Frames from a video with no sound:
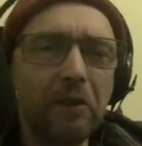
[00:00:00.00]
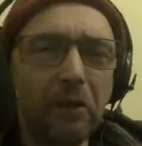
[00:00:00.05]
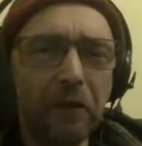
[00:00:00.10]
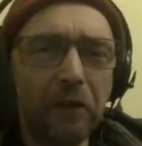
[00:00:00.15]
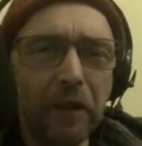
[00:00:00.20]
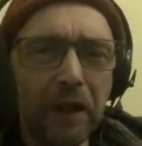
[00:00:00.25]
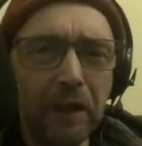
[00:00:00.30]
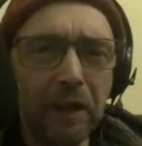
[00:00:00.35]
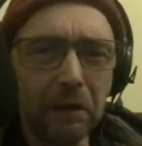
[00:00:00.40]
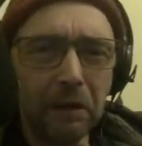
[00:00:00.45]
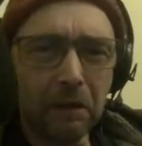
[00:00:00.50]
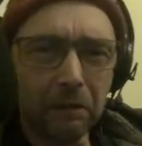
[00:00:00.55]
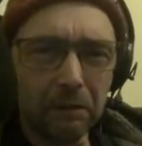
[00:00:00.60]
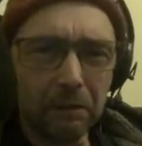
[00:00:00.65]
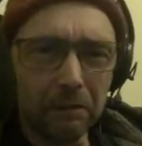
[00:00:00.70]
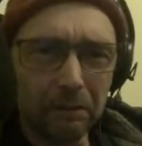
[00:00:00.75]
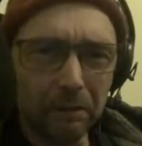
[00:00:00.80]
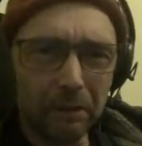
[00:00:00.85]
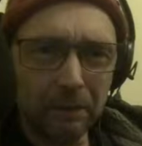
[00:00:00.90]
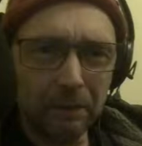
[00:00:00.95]
Well,
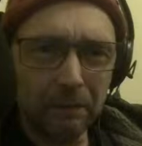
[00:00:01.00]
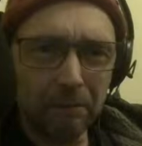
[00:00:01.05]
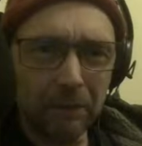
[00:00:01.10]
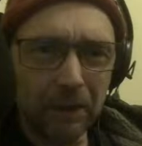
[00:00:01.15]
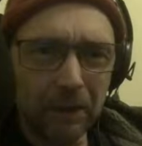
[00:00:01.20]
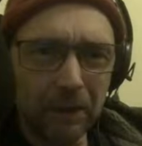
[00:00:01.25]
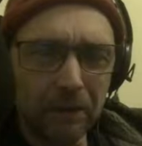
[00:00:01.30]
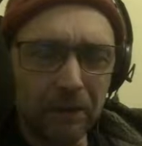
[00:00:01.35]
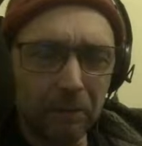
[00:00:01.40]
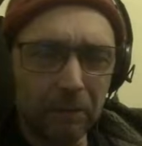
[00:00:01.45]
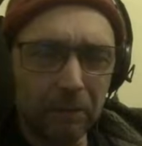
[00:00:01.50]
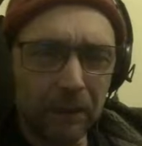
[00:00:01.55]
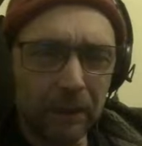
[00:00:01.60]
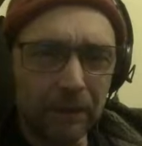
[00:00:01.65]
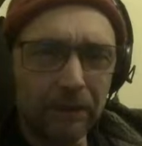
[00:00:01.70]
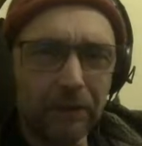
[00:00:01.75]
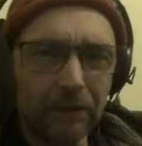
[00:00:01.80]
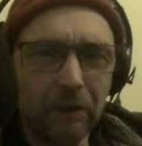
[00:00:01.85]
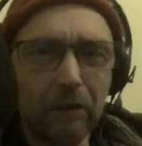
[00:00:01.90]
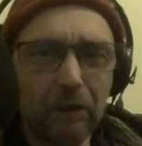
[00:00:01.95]
here's the thing,
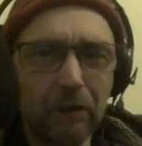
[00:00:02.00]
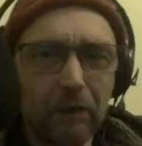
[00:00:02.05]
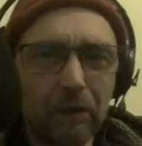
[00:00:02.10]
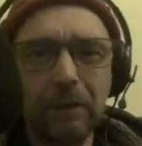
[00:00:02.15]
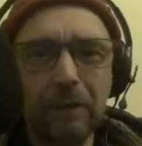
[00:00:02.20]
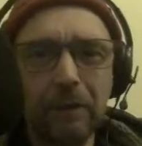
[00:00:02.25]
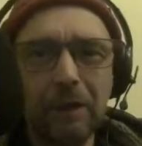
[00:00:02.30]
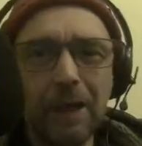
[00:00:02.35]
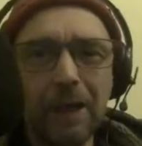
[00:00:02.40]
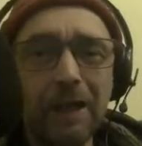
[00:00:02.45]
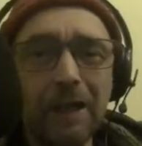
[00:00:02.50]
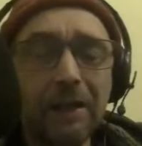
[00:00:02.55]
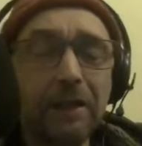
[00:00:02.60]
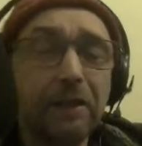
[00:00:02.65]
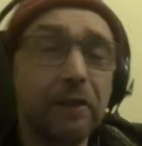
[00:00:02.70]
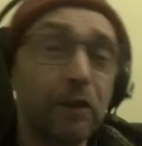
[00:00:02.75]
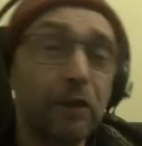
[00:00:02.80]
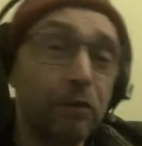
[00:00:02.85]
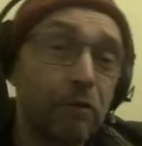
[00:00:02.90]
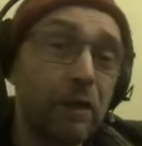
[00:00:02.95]
Mr. Black
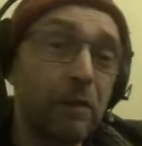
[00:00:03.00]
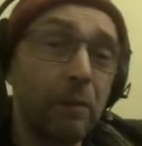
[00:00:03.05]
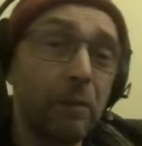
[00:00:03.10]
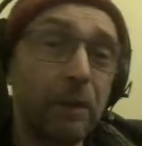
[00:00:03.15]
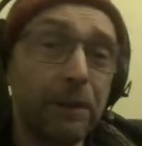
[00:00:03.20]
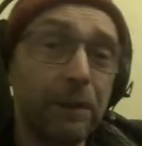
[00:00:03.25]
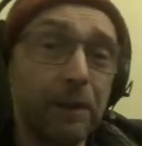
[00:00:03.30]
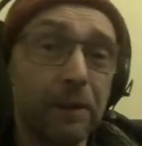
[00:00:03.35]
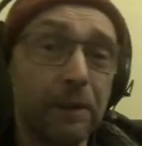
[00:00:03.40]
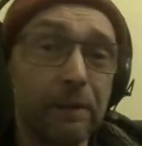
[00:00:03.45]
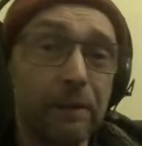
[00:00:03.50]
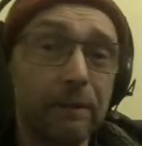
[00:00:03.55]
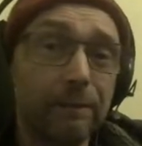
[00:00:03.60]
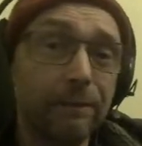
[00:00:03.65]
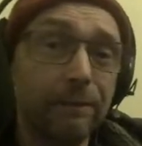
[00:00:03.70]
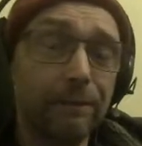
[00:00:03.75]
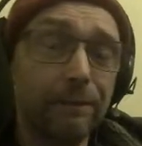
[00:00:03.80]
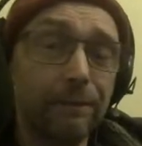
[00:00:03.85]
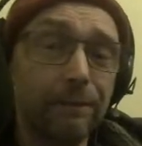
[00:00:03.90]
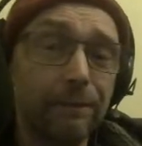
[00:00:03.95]
Sofa. I disagree with
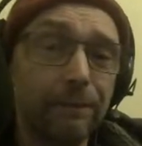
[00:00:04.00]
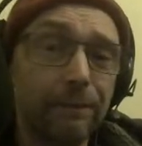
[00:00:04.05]
you.